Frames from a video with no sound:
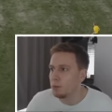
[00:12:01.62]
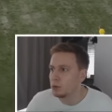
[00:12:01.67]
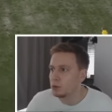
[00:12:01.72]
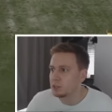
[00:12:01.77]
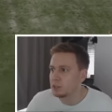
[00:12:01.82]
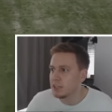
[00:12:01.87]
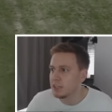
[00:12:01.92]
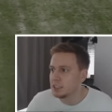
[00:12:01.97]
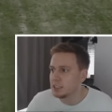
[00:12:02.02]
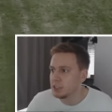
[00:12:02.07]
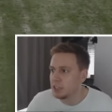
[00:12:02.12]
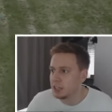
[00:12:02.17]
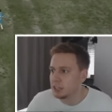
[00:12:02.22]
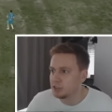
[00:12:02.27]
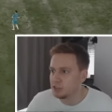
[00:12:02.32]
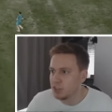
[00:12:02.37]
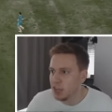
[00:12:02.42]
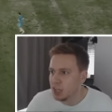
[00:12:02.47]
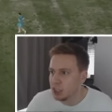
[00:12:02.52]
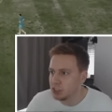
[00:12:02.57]
more.
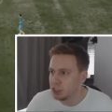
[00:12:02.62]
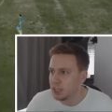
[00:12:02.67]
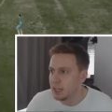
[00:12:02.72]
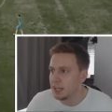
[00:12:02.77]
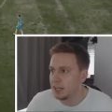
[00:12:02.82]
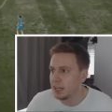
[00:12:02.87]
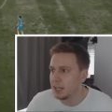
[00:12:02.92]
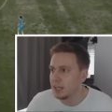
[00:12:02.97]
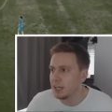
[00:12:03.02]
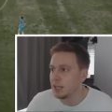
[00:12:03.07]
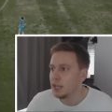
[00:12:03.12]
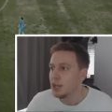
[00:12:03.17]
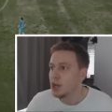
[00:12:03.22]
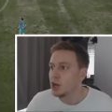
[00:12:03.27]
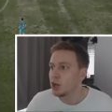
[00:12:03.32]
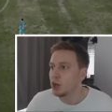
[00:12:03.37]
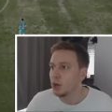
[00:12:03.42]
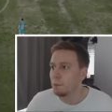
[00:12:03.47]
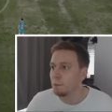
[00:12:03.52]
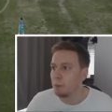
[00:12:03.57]
Sanchez, touch and hit.
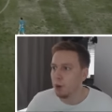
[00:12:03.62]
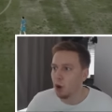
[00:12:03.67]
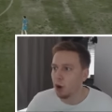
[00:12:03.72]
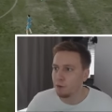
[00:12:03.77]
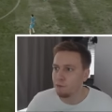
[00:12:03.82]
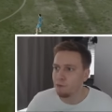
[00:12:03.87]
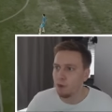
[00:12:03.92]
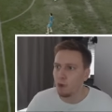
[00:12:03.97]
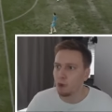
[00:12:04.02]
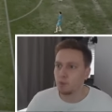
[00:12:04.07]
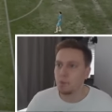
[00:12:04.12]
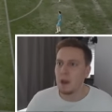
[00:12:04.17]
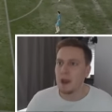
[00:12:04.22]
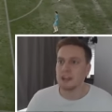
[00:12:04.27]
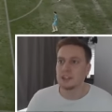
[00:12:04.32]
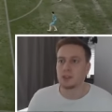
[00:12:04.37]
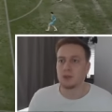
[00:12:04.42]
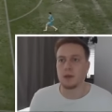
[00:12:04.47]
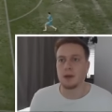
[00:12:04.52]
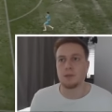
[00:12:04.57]
Good block. Falls
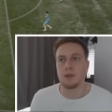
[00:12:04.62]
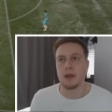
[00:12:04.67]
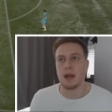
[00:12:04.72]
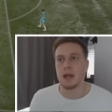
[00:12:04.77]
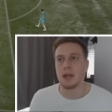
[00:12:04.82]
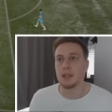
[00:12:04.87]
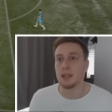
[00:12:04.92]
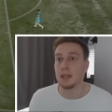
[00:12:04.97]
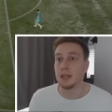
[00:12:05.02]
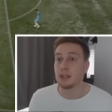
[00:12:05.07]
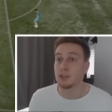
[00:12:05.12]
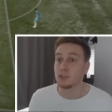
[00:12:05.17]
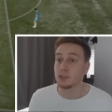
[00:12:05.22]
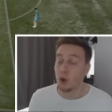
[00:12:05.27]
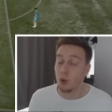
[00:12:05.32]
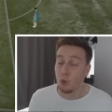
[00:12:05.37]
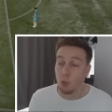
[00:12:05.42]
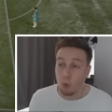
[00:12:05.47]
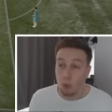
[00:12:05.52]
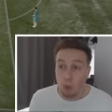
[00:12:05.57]
back to him, and he has got